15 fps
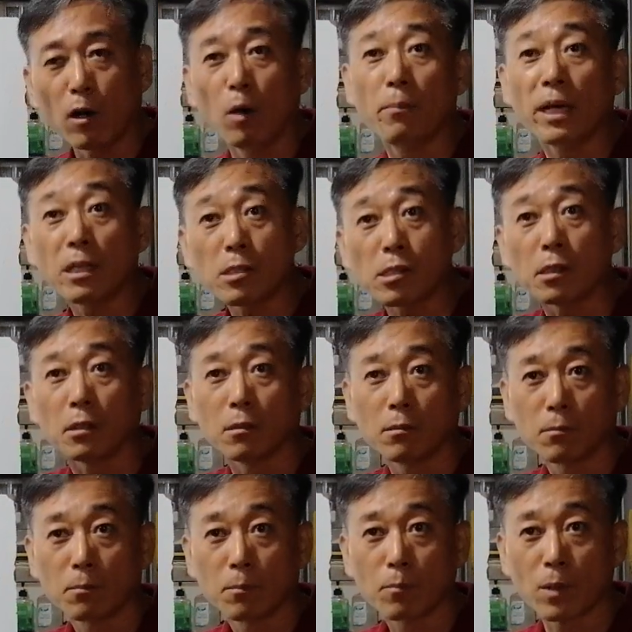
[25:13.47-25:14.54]
amazing.
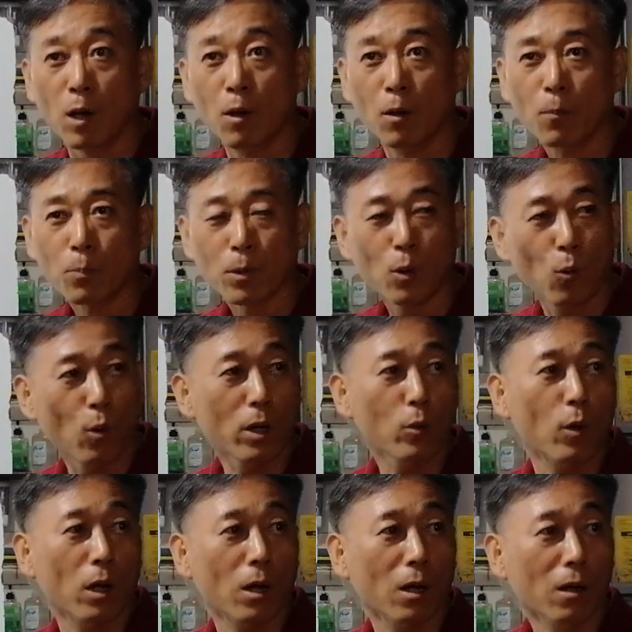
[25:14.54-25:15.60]

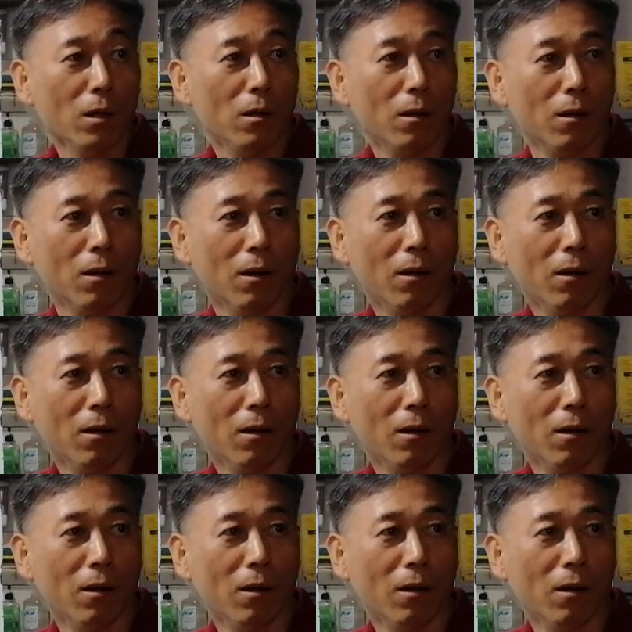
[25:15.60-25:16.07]
Why wala?